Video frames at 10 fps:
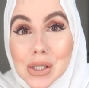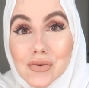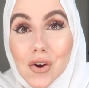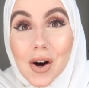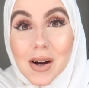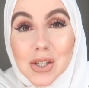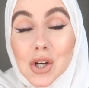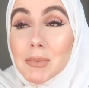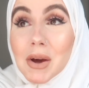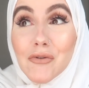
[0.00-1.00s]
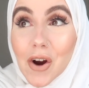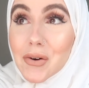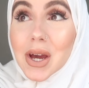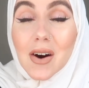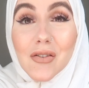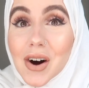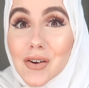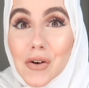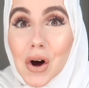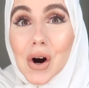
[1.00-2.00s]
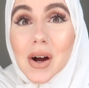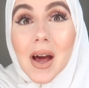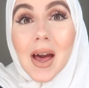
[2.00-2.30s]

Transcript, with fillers: this vlog it's going to be a very fun vlog